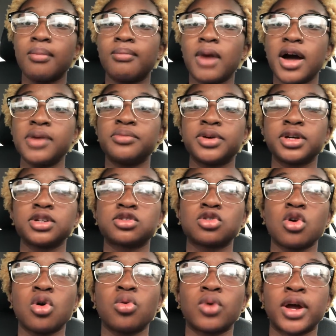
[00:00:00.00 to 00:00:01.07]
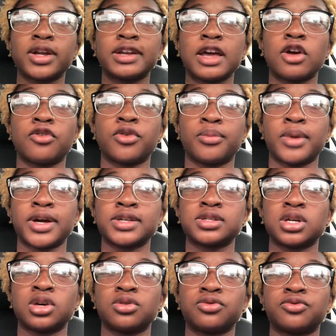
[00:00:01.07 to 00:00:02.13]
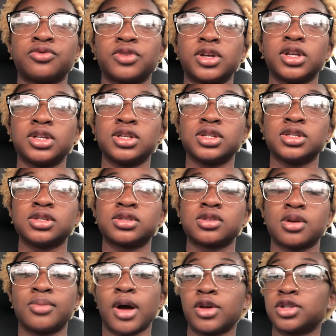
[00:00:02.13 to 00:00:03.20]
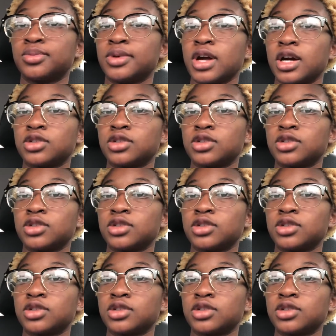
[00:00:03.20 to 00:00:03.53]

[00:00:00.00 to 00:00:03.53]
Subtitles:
My biggest goal right now for myself, it is about to be